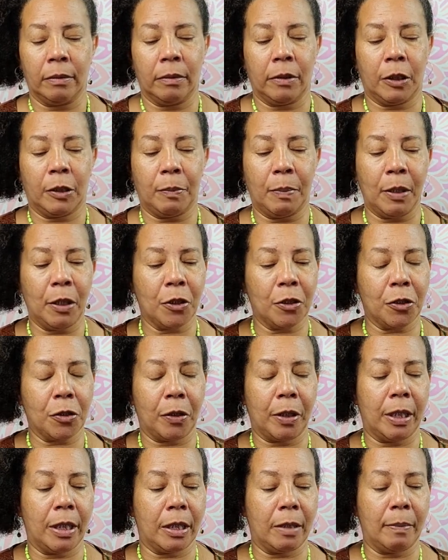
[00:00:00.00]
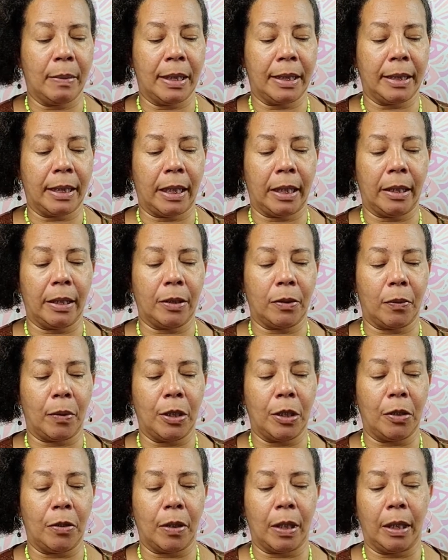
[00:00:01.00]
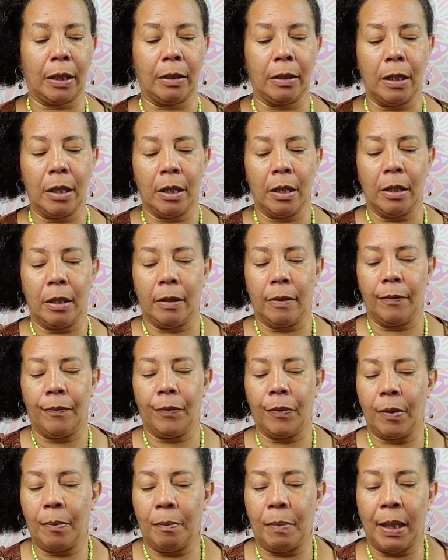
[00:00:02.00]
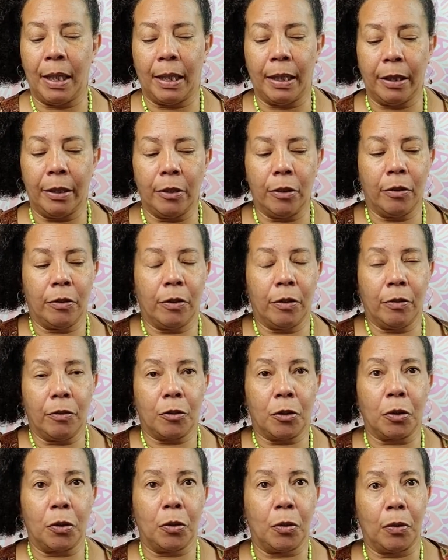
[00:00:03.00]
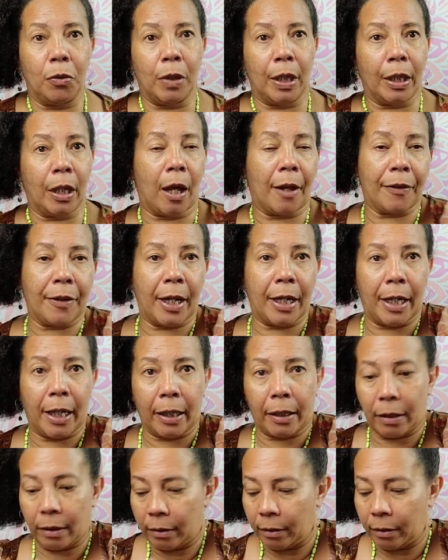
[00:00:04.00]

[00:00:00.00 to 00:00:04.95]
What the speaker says: Spiritual intimacy is when you can be true and authentic